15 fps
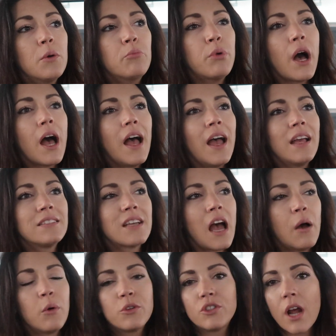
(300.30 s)
but I
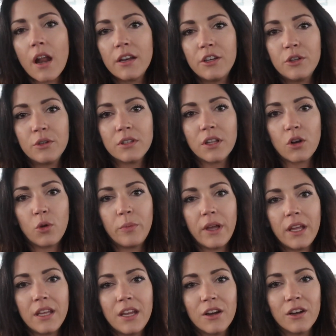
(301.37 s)
will try to do a little bit
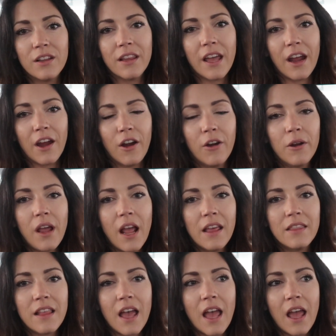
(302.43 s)
here and there,
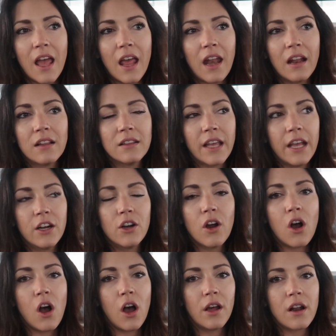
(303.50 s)
and then later
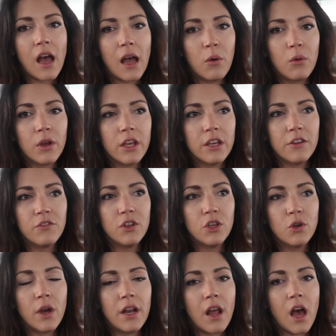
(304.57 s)
on I will give
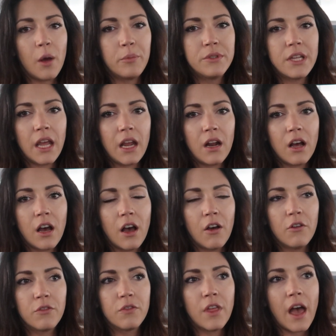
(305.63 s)
you an update
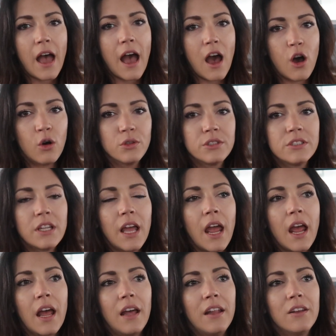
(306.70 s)
of the house
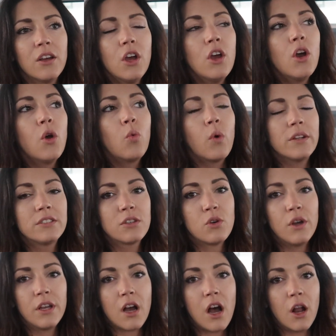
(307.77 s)
and what's
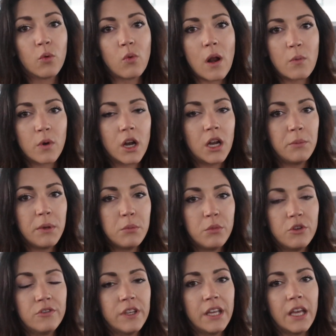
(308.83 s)
going on, when we're gonna be
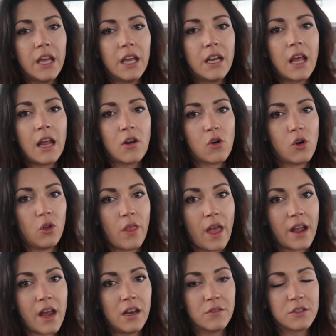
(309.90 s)
moving in and all that
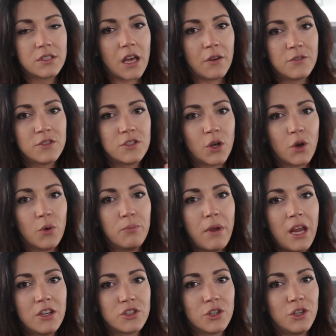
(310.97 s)
kind of stuff. So
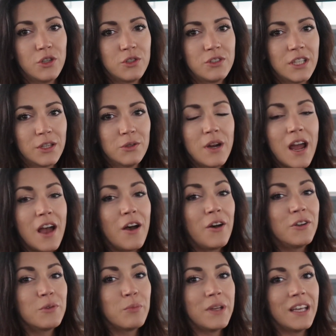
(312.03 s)
make sure you stick
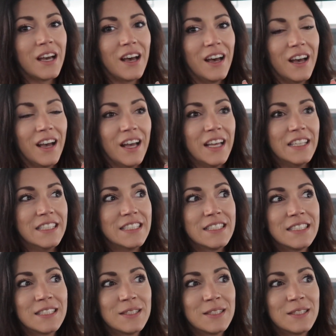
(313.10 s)
around because